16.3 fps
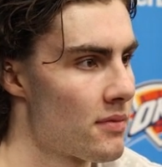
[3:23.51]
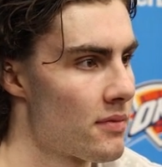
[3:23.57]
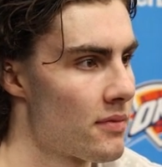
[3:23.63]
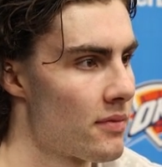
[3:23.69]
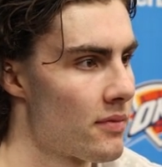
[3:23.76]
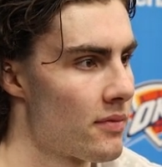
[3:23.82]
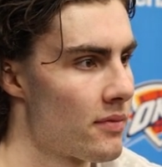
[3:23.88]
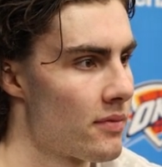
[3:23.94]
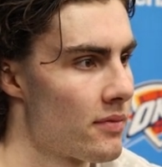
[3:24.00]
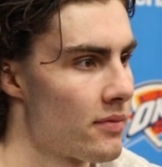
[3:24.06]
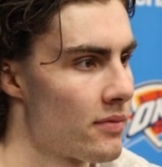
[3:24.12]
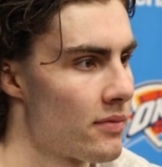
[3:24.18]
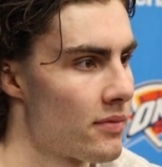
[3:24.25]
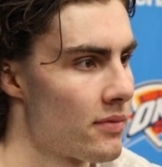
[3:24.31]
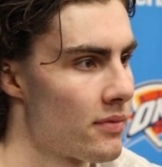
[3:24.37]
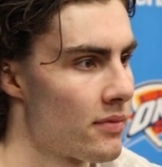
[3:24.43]
For you guys,
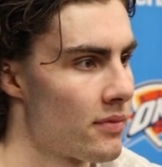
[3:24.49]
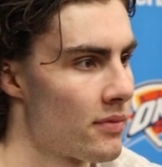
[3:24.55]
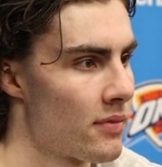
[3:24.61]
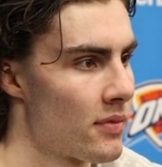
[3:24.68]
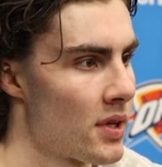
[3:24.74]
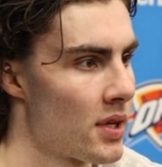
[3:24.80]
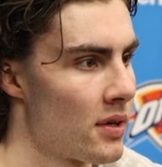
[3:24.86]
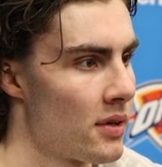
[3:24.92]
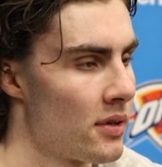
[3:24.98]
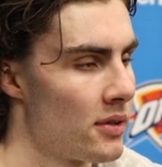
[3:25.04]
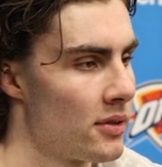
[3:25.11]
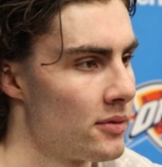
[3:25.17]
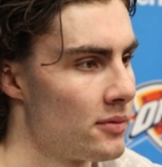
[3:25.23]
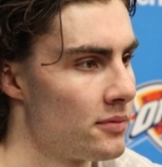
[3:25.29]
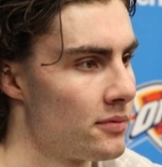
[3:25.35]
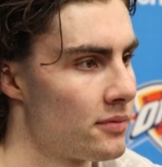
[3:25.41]
why are you? Why is
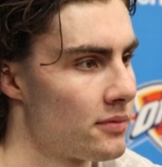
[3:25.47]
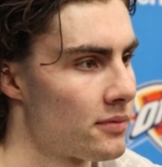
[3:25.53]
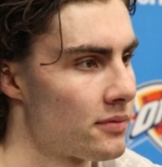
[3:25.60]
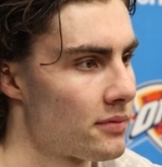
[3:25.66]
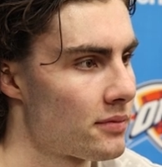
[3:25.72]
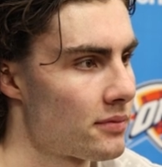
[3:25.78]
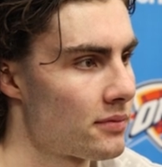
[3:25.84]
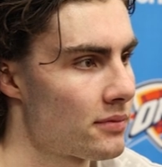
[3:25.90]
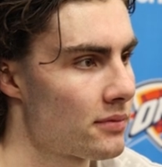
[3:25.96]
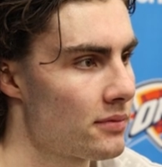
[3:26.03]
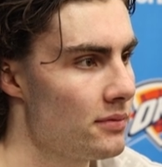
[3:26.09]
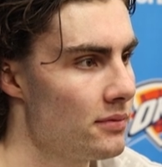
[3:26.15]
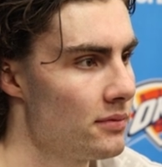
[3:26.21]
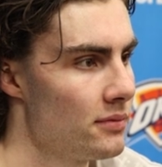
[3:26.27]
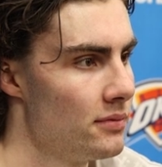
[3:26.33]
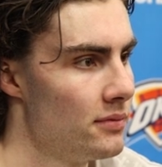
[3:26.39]
it so effective for you
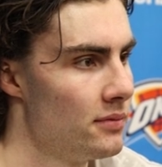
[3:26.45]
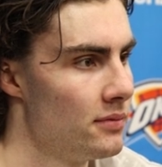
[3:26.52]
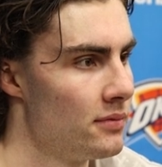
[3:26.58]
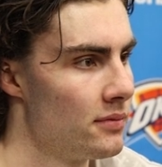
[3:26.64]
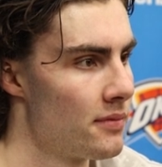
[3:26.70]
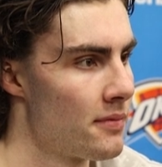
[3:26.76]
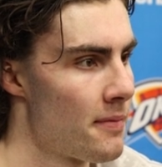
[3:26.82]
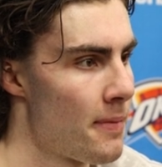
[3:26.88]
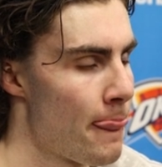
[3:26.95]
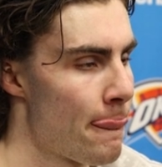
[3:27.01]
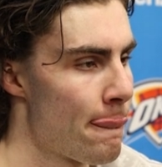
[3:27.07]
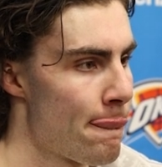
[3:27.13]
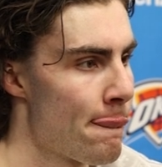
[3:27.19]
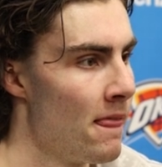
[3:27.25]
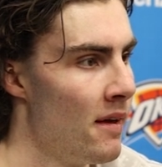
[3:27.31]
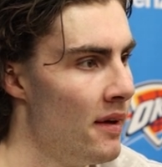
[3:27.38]
guys to get out in the
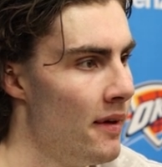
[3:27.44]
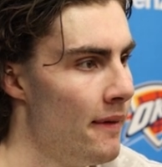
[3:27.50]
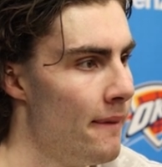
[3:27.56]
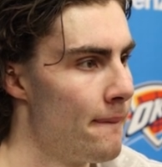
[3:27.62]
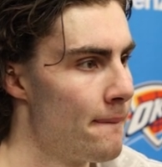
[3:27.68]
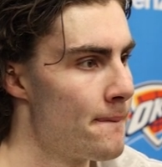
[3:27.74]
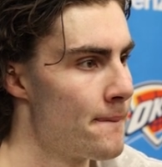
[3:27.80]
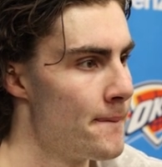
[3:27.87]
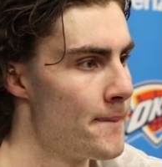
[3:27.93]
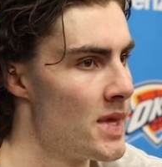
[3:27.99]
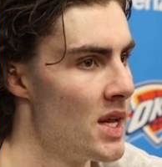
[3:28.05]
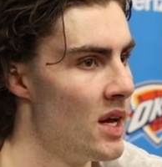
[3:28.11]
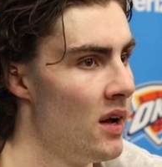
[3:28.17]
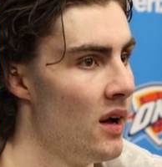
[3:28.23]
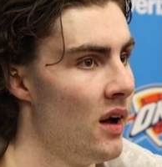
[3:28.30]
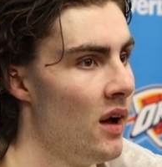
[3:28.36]
break and play as fast
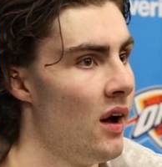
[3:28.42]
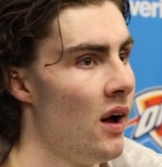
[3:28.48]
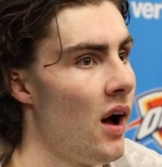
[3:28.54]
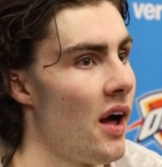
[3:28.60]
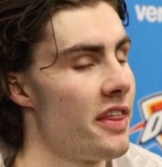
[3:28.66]
as you do?